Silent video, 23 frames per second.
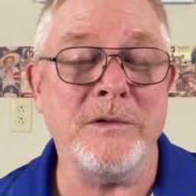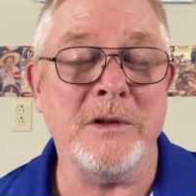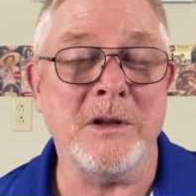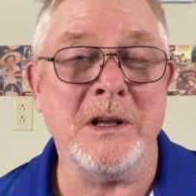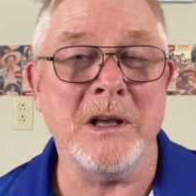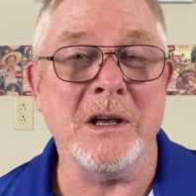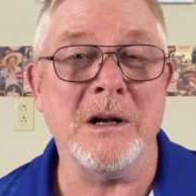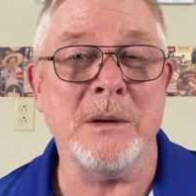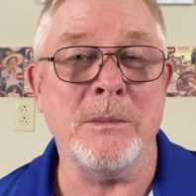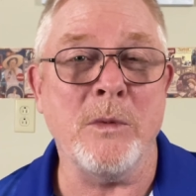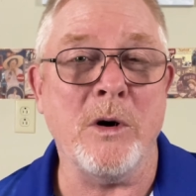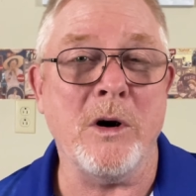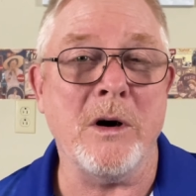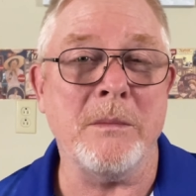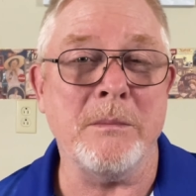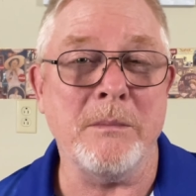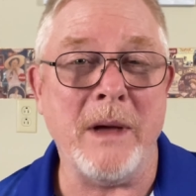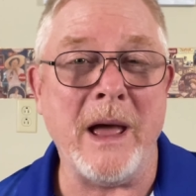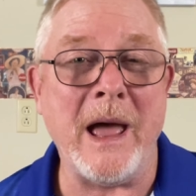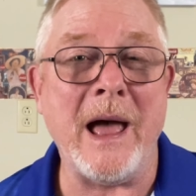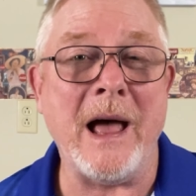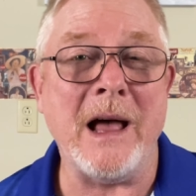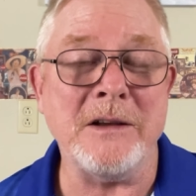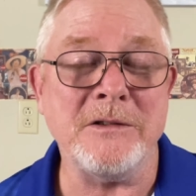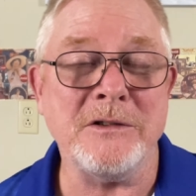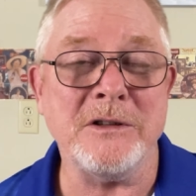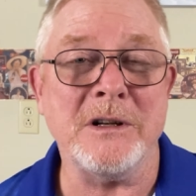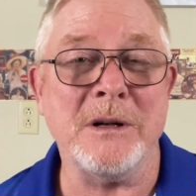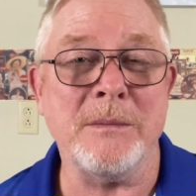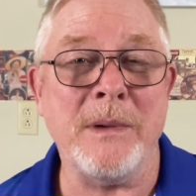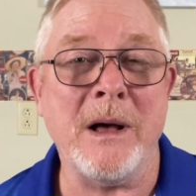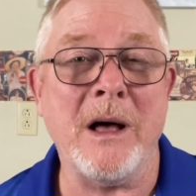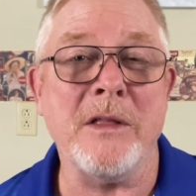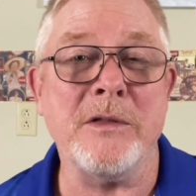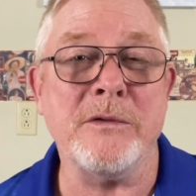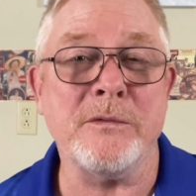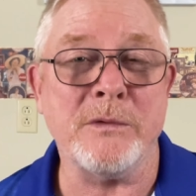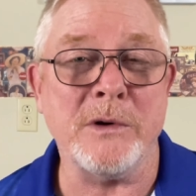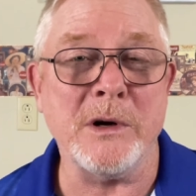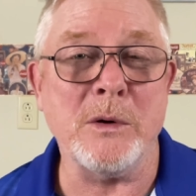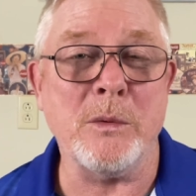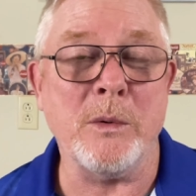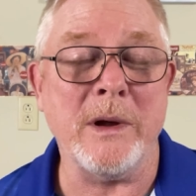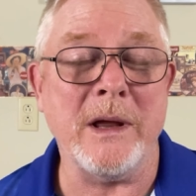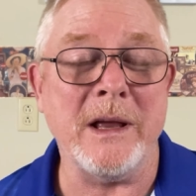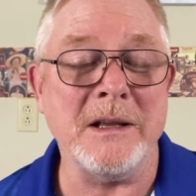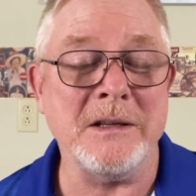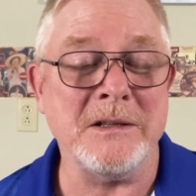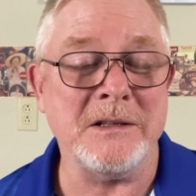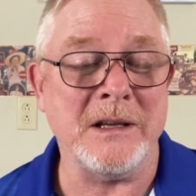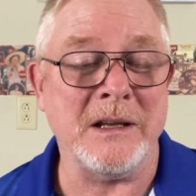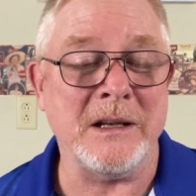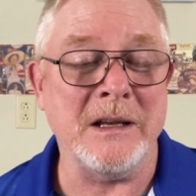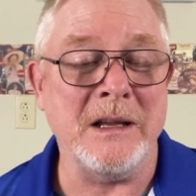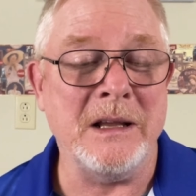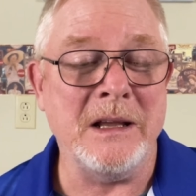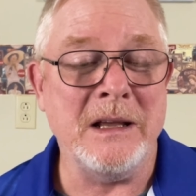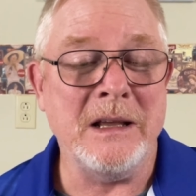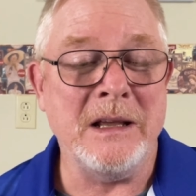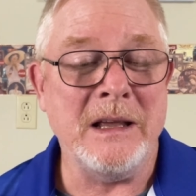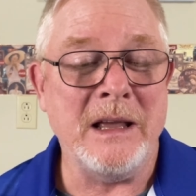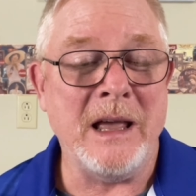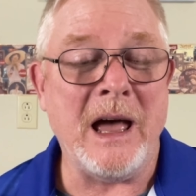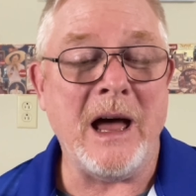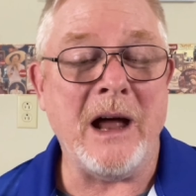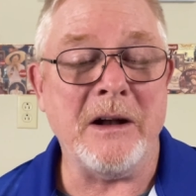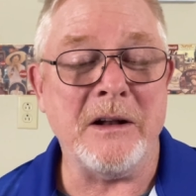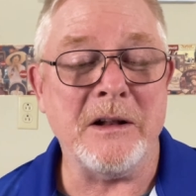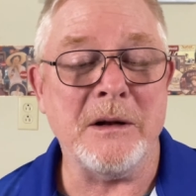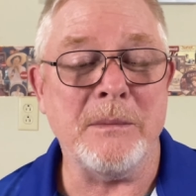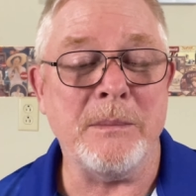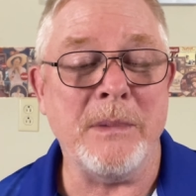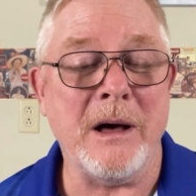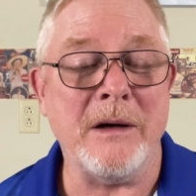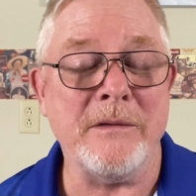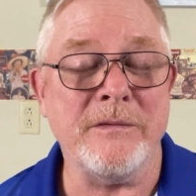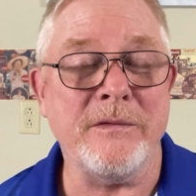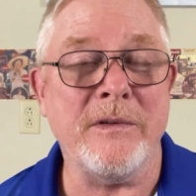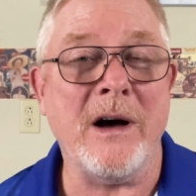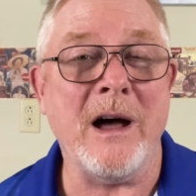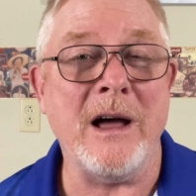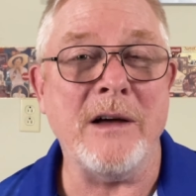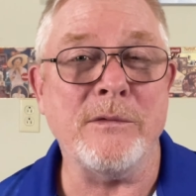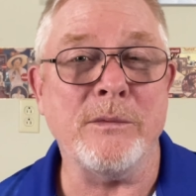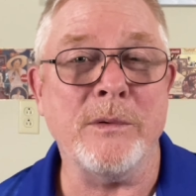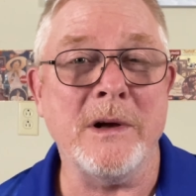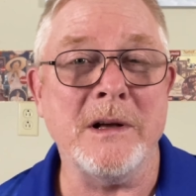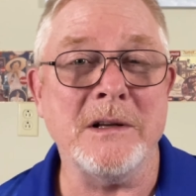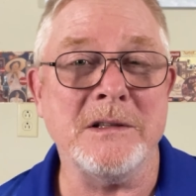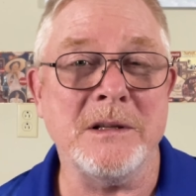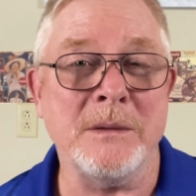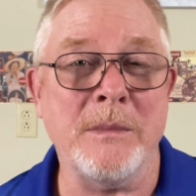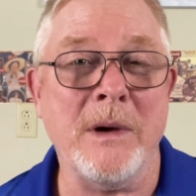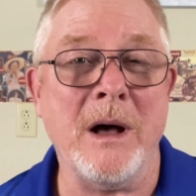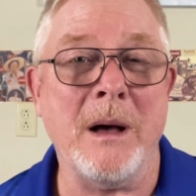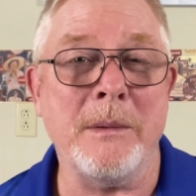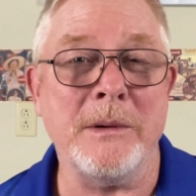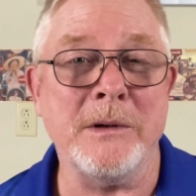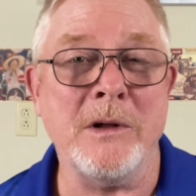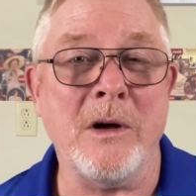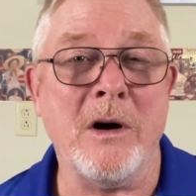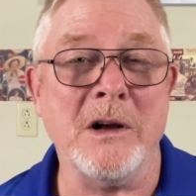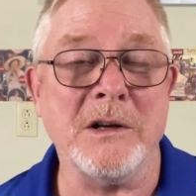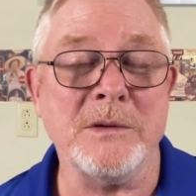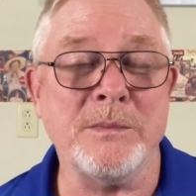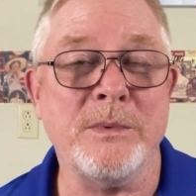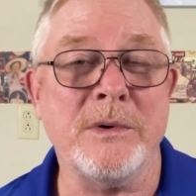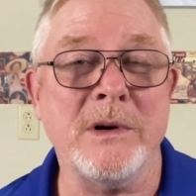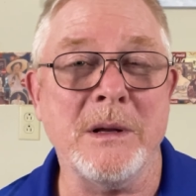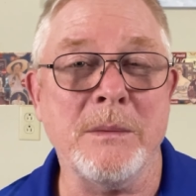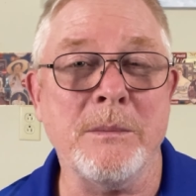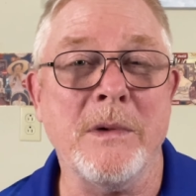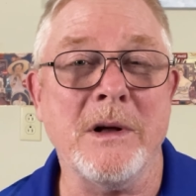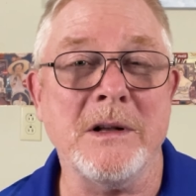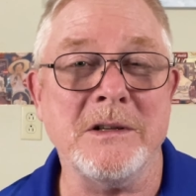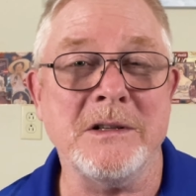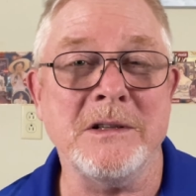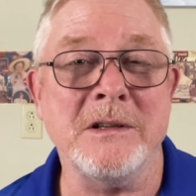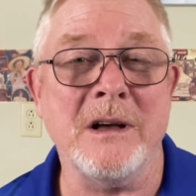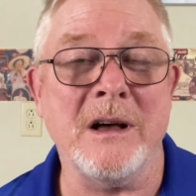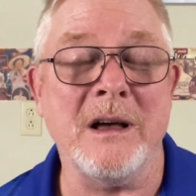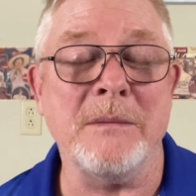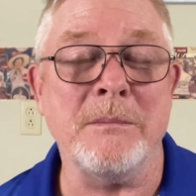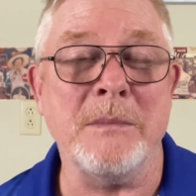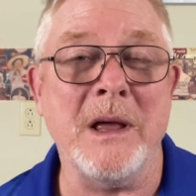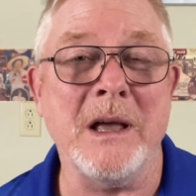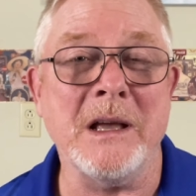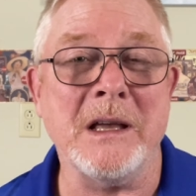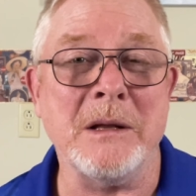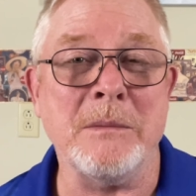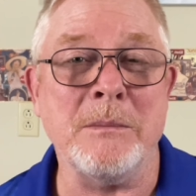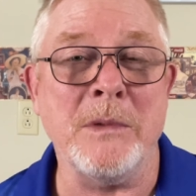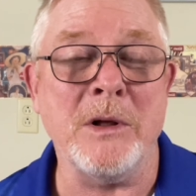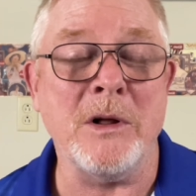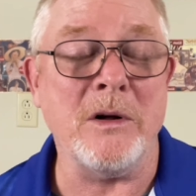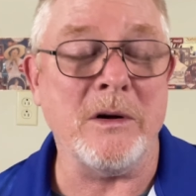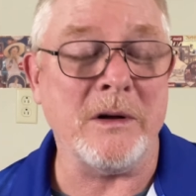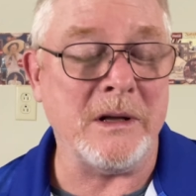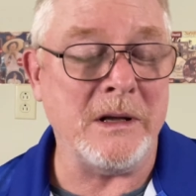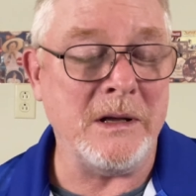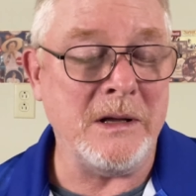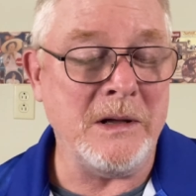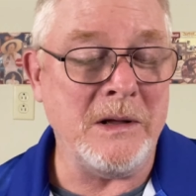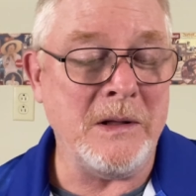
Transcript: You get them on mash at about 3 weeks, and out at about 5 weeks, the mama dog's pretty much done making milk.